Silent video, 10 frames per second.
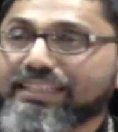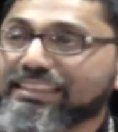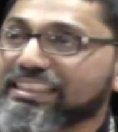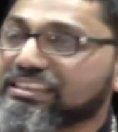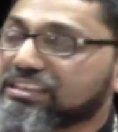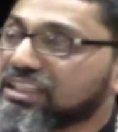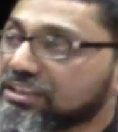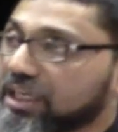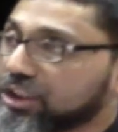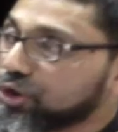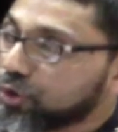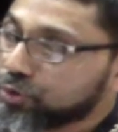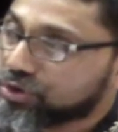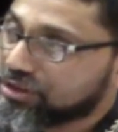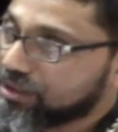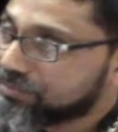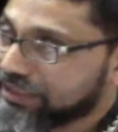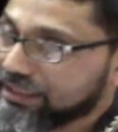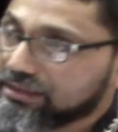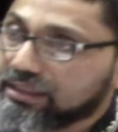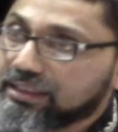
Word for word: it is such a huge subject